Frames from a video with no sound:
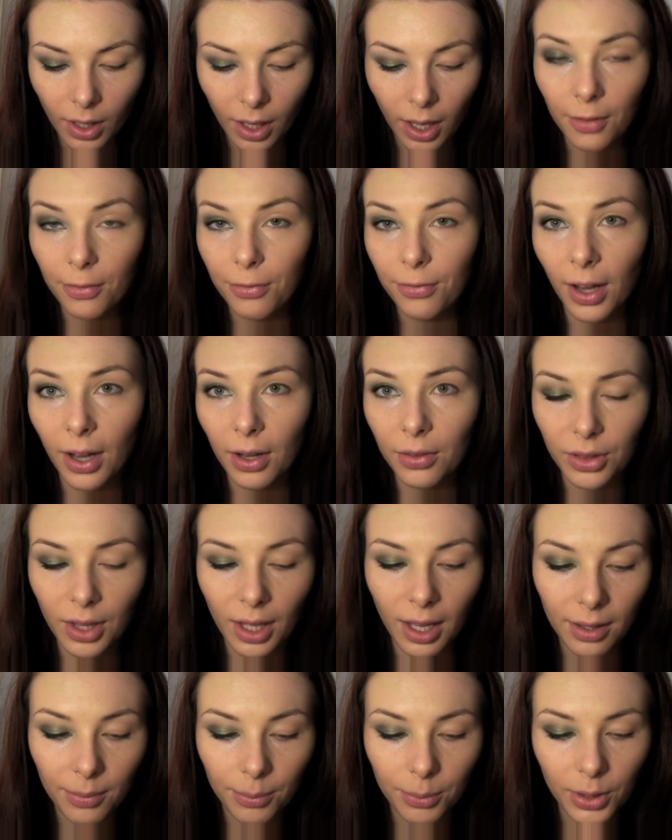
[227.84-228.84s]
I've found
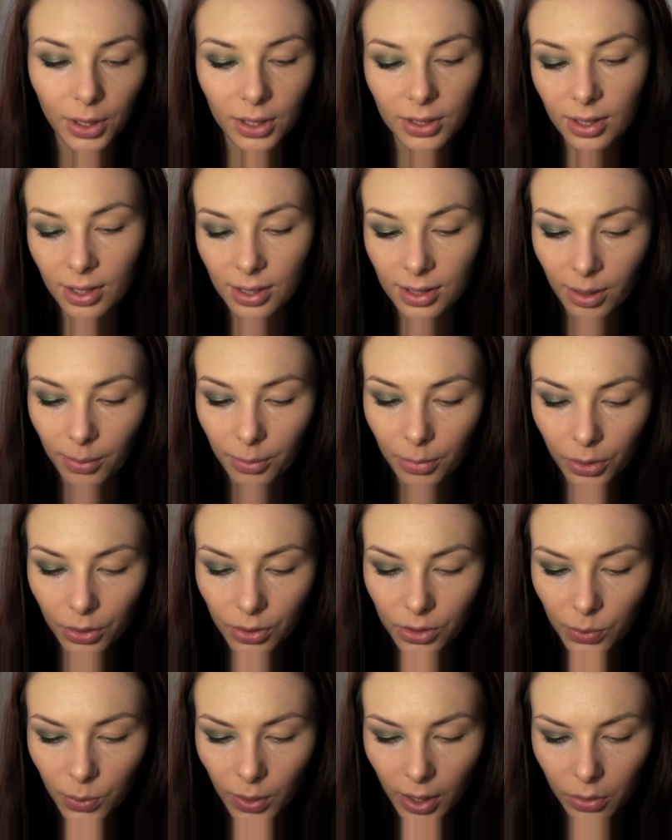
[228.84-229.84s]
that because these can be
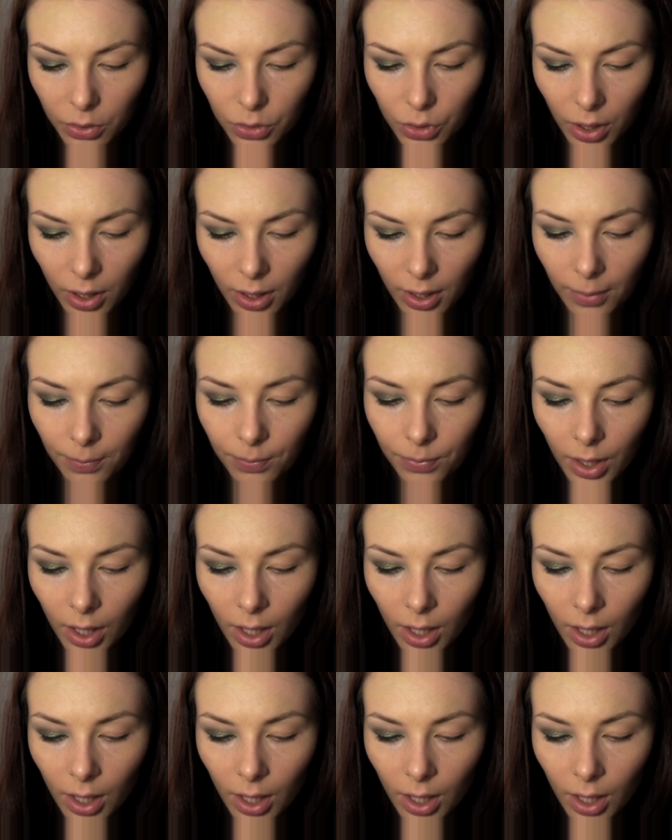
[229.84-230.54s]
used wet or dry,